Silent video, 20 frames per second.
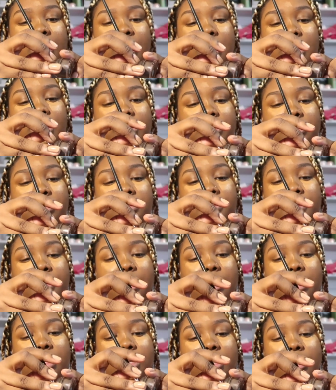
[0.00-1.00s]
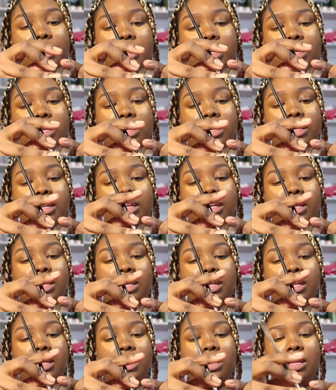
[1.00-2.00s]
a little bit
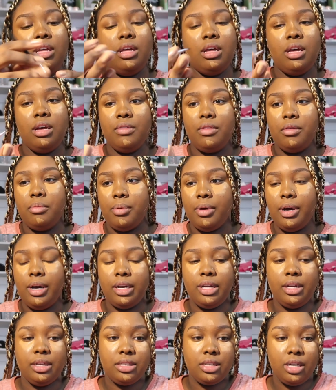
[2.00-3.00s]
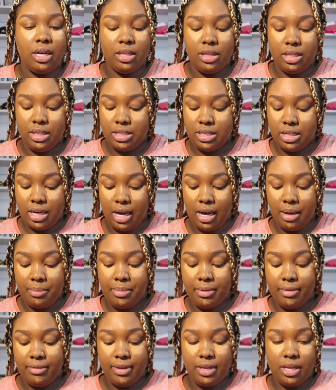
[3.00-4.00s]
of the product on the
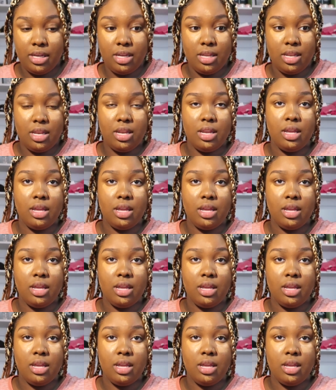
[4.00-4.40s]
top of it